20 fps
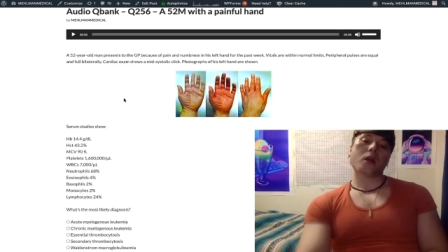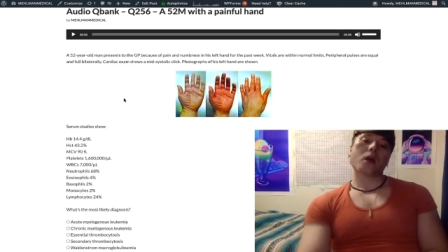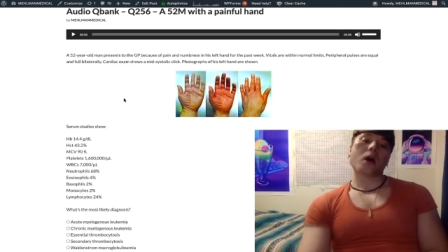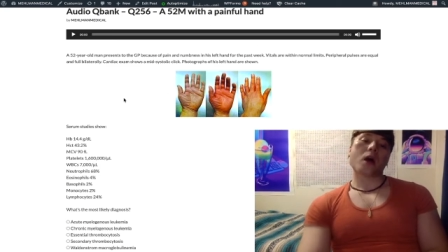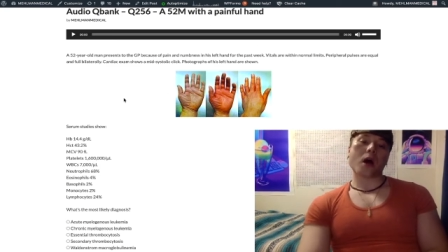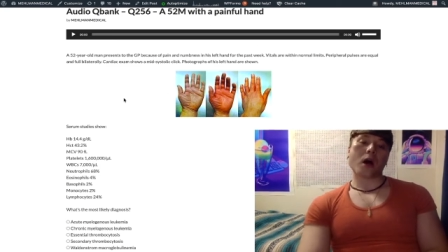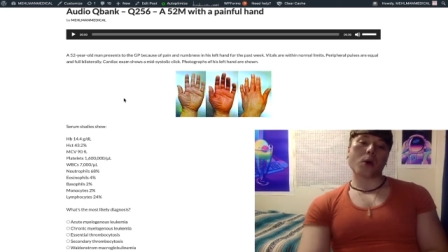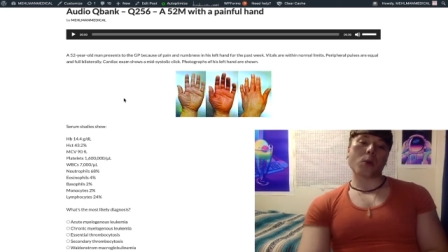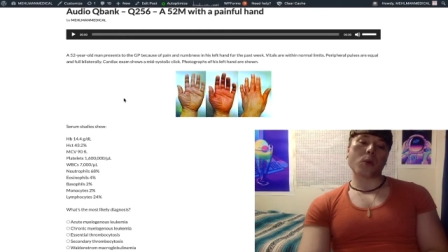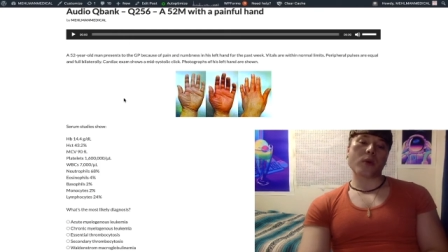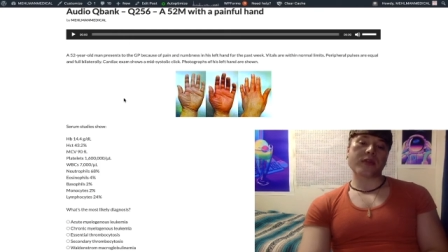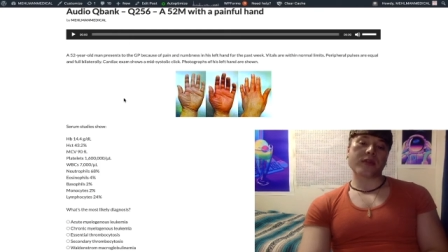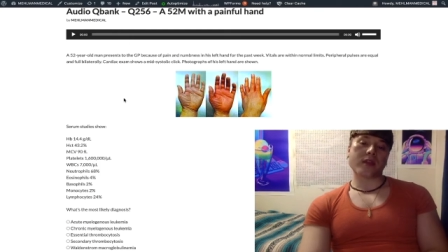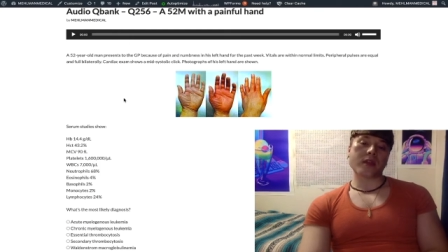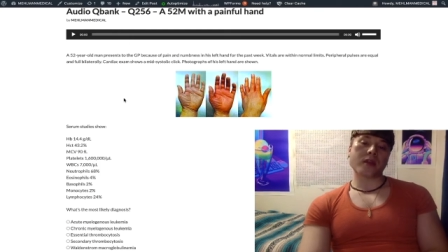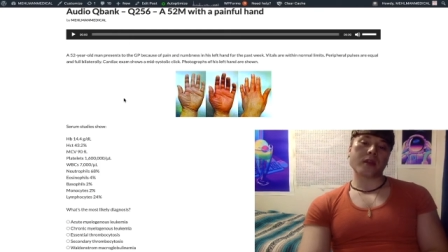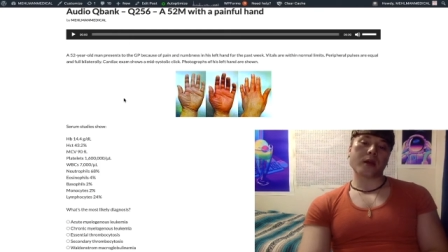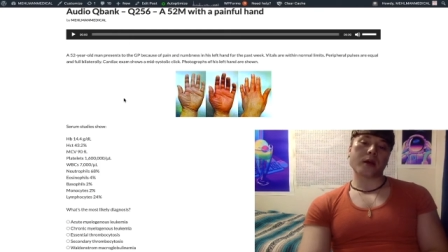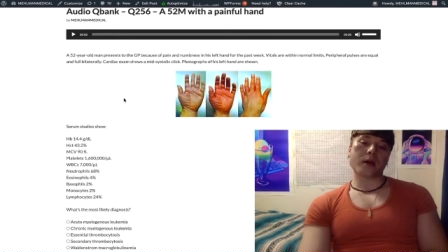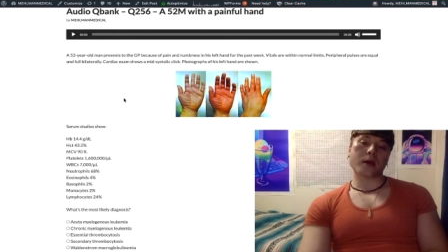uh,
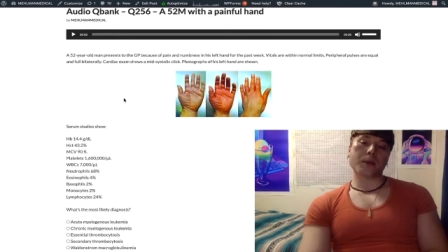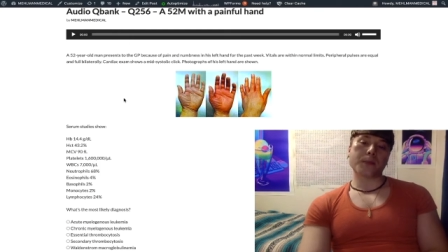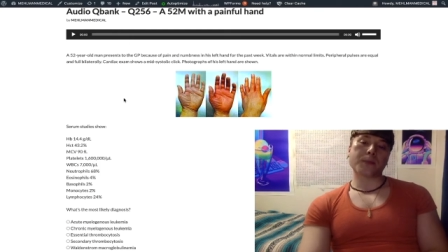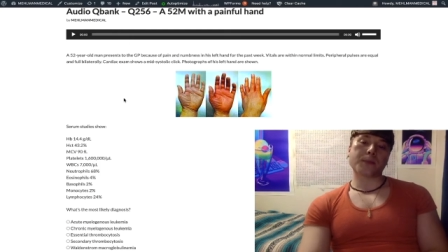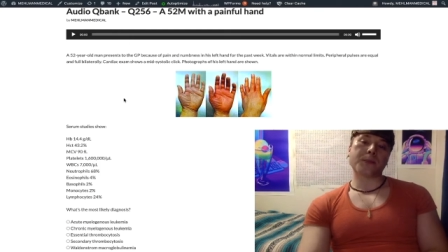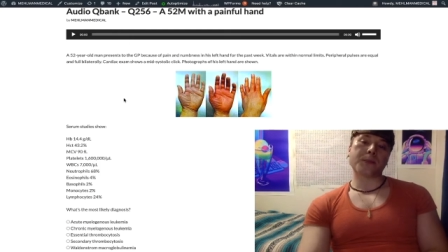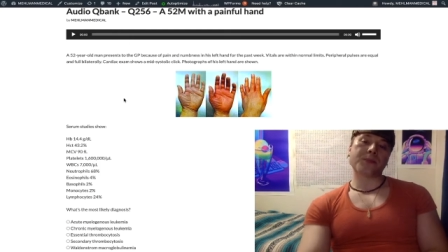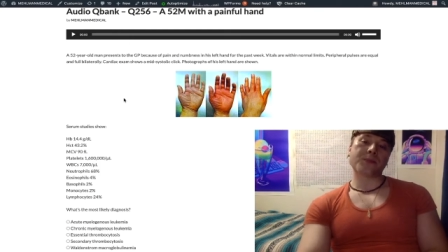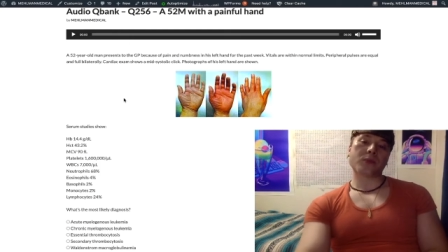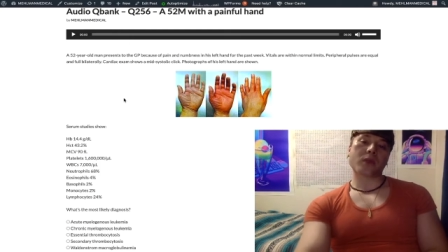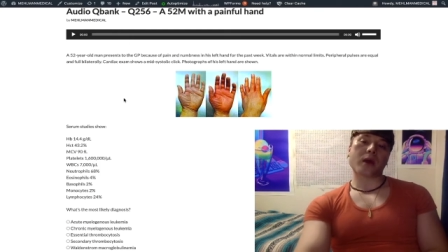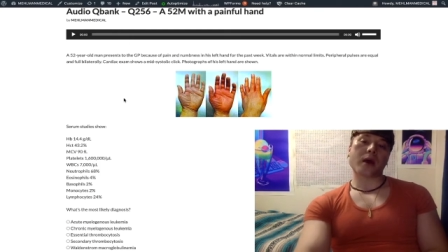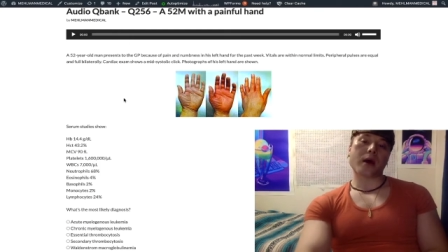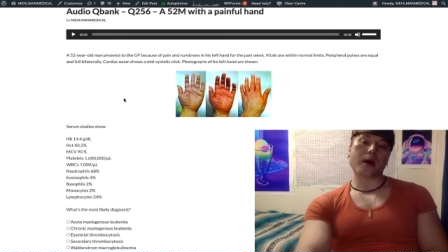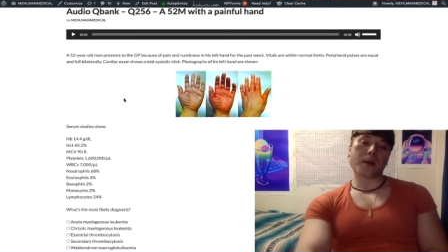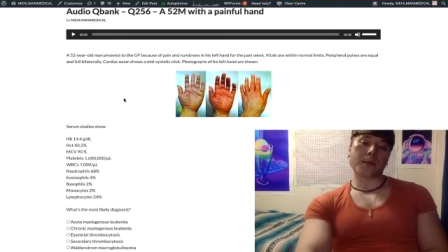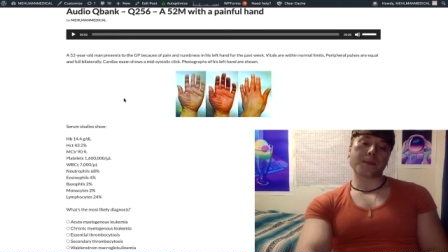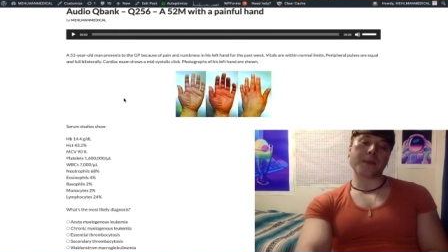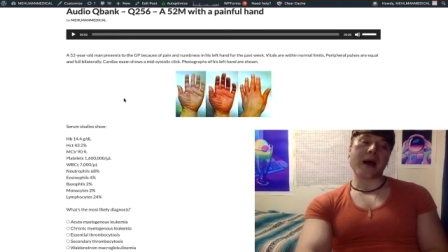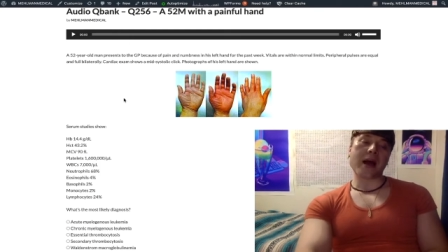within the
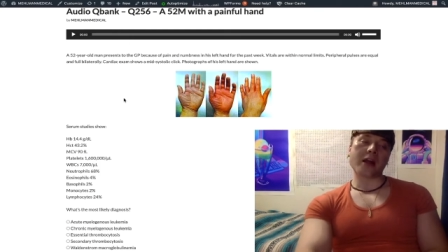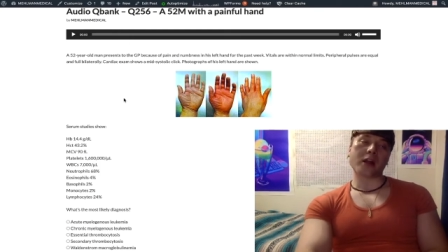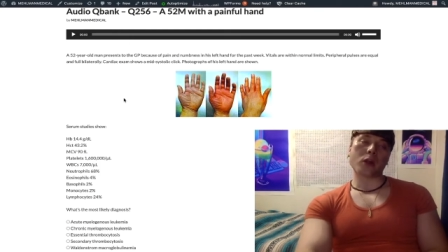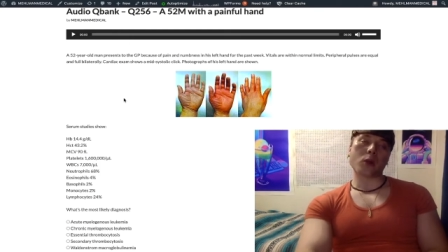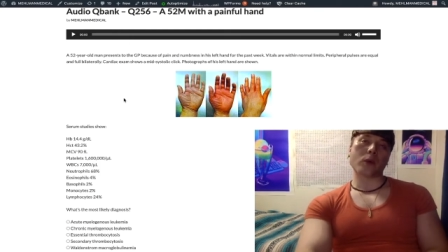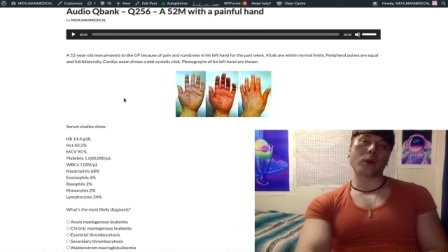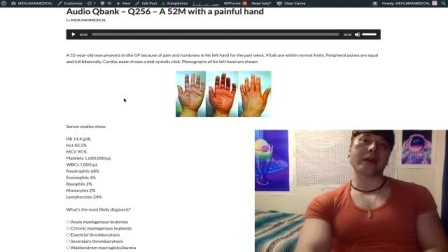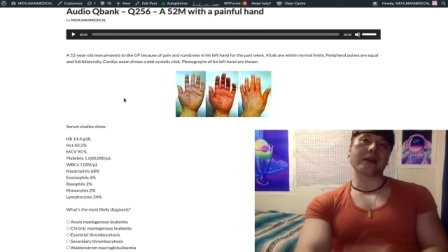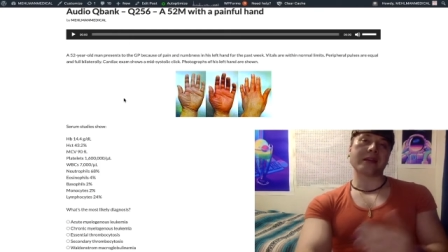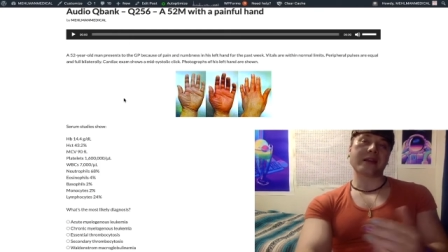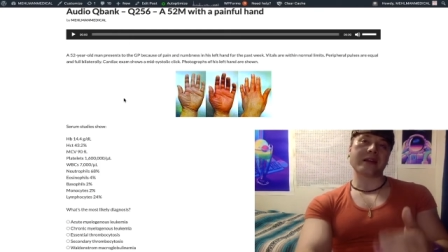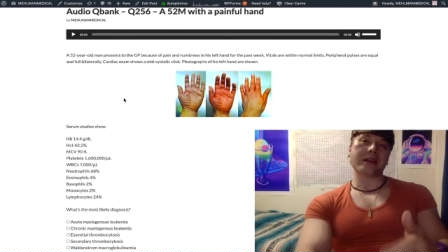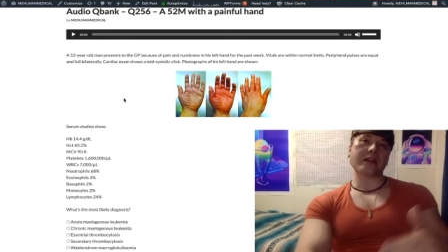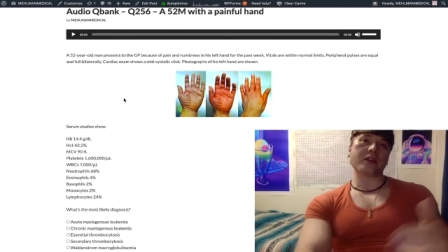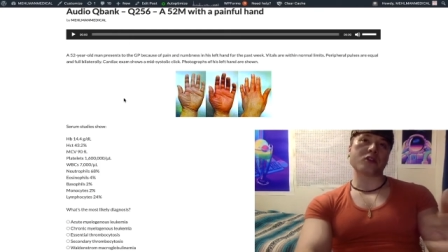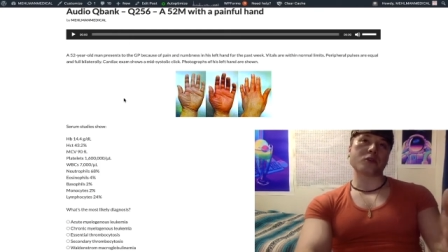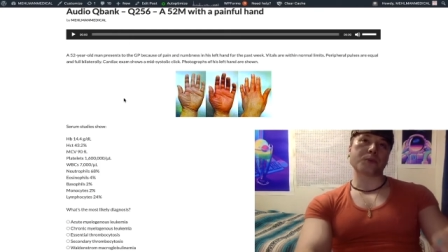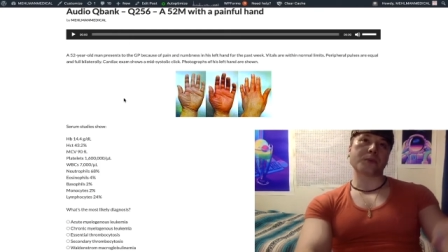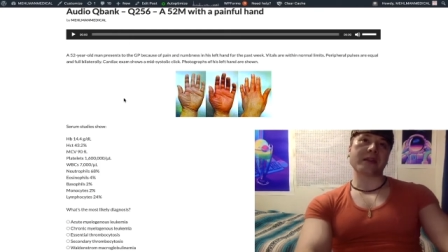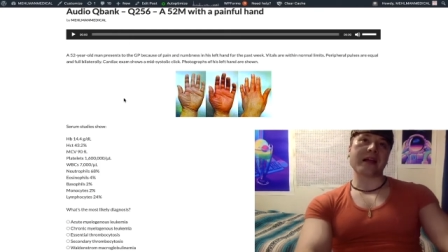uh, myeloid
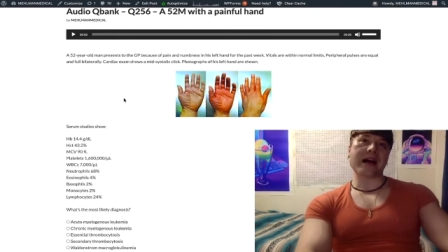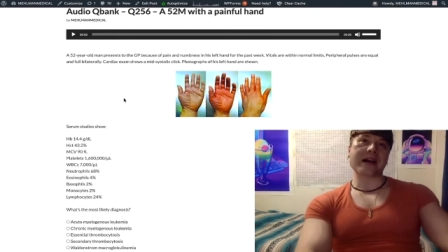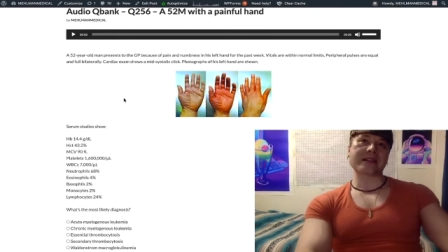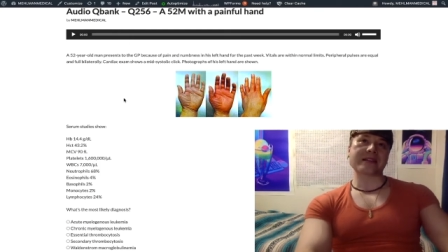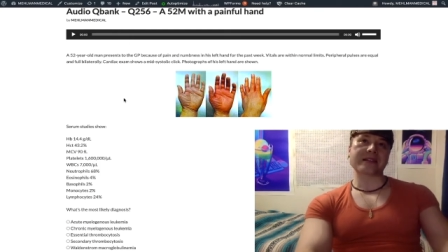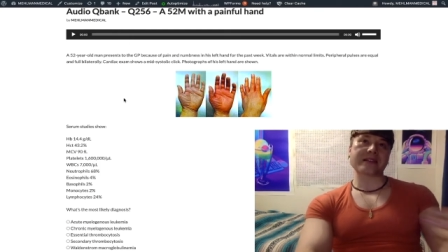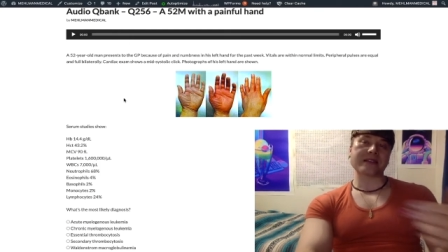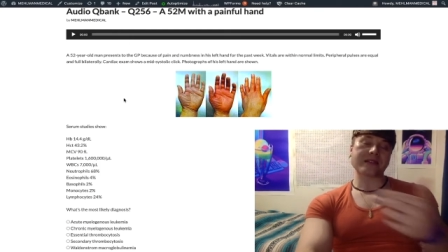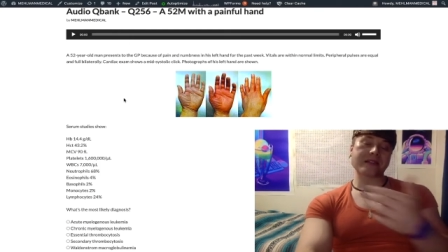lineage blast